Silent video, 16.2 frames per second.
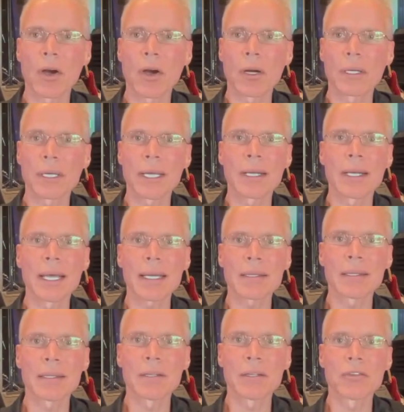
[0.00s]
aren't
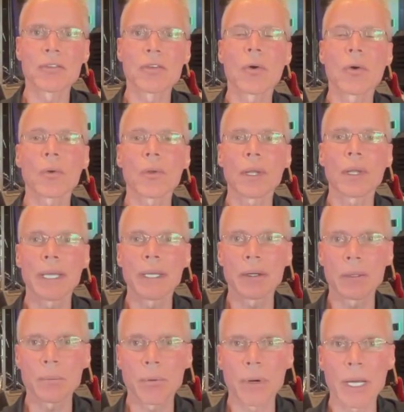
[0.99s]
connected to total
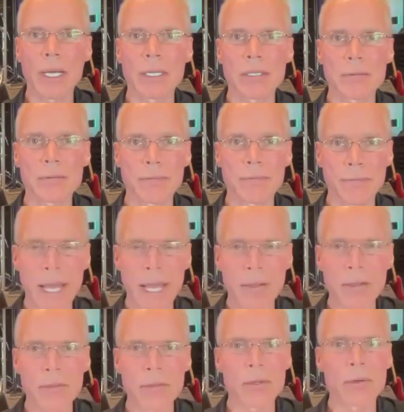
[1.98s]
enterprise
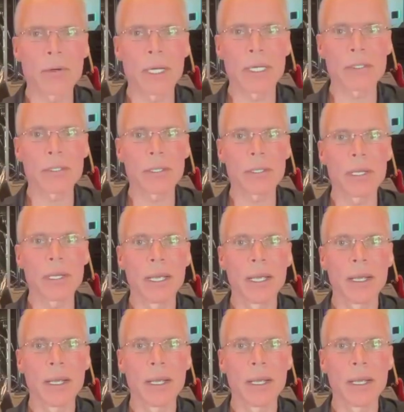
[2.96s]
value creation.